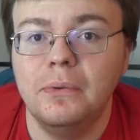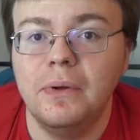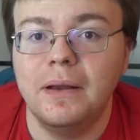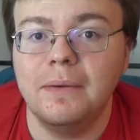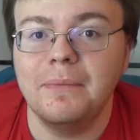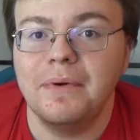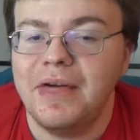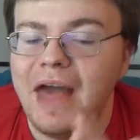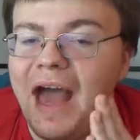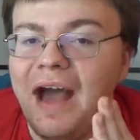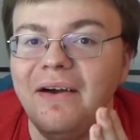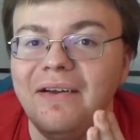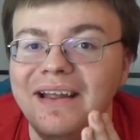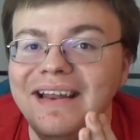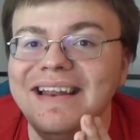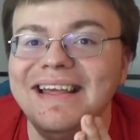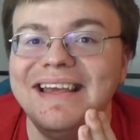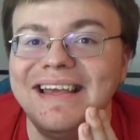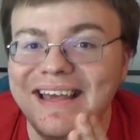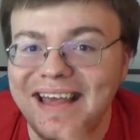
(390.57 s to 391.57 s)
And without
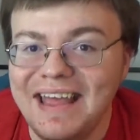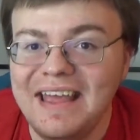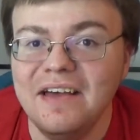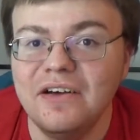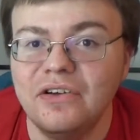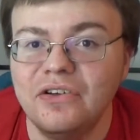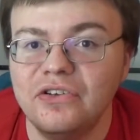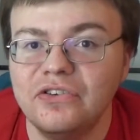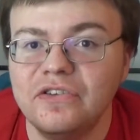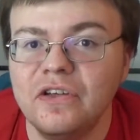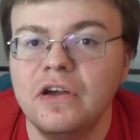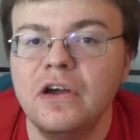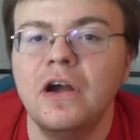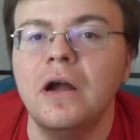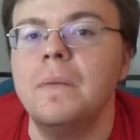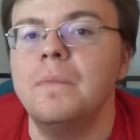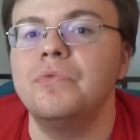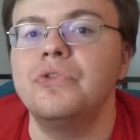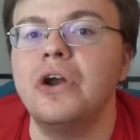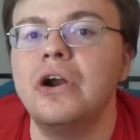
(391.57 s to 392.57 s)
any heels,
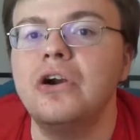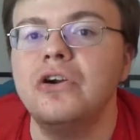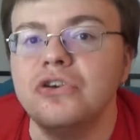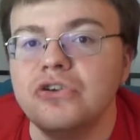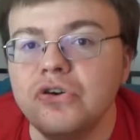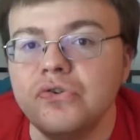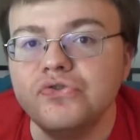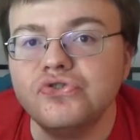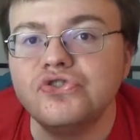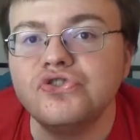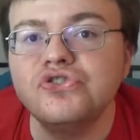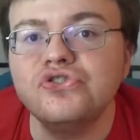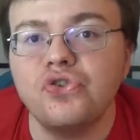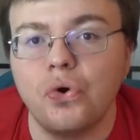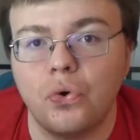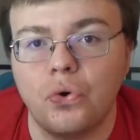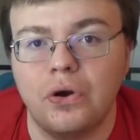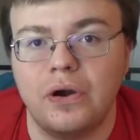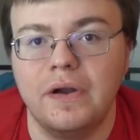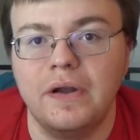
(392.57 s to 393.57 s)
there are no
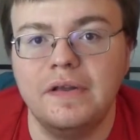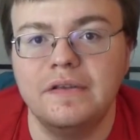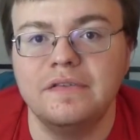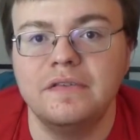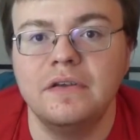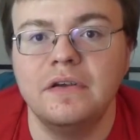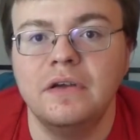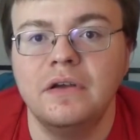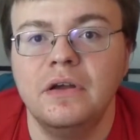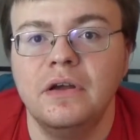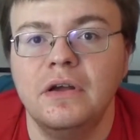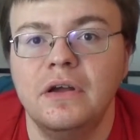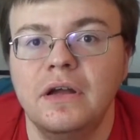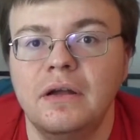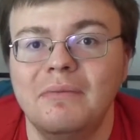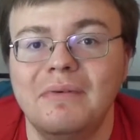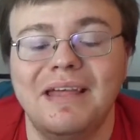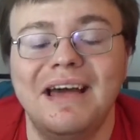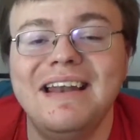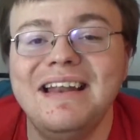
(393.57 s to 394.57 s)
stories.
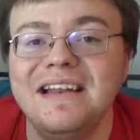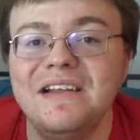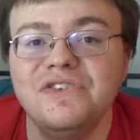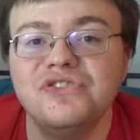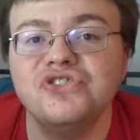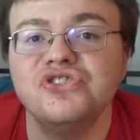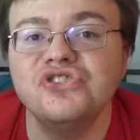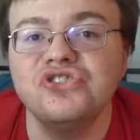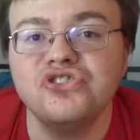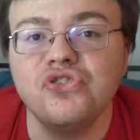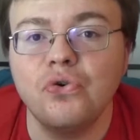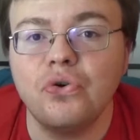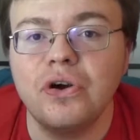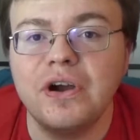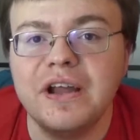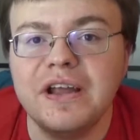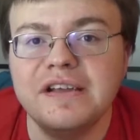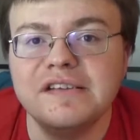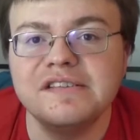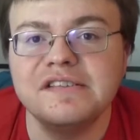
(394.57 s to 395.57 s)
Without any
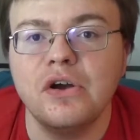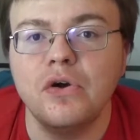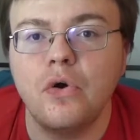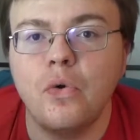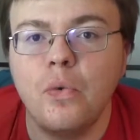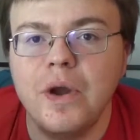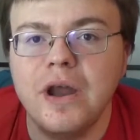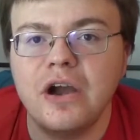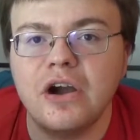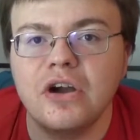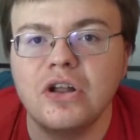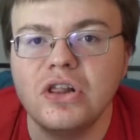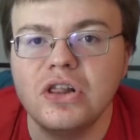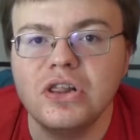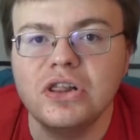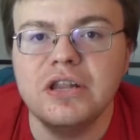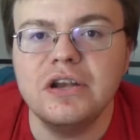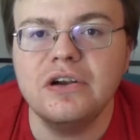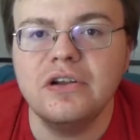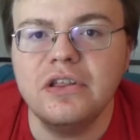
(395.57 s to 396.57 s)
stories, we are
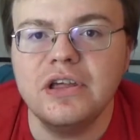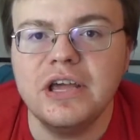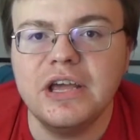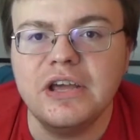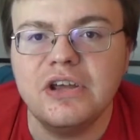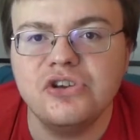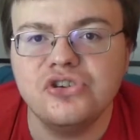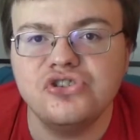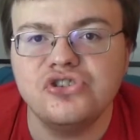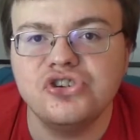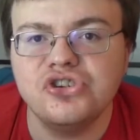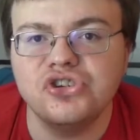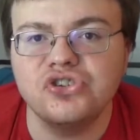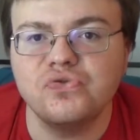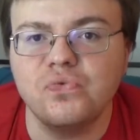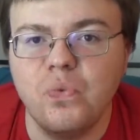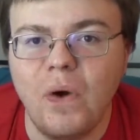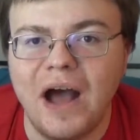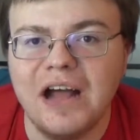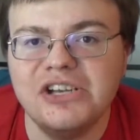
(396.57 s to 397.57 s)
literally
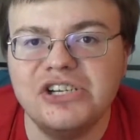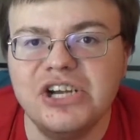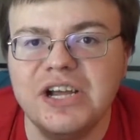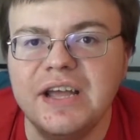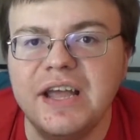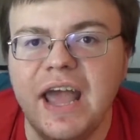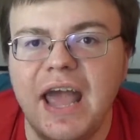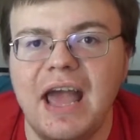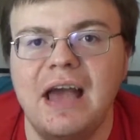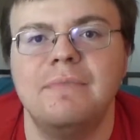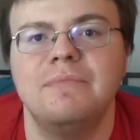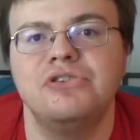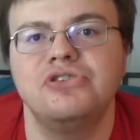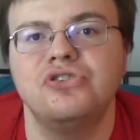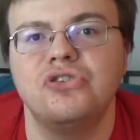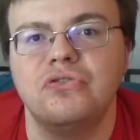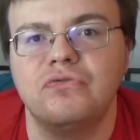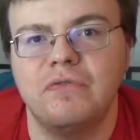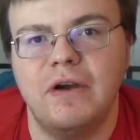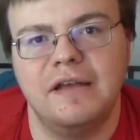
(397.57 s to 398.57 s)
just watching
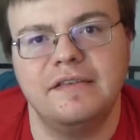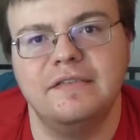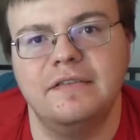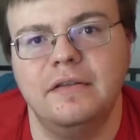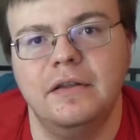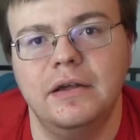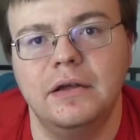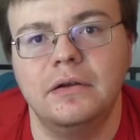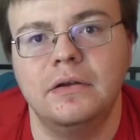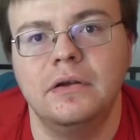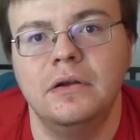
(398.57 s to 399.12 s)
amateur wrestling.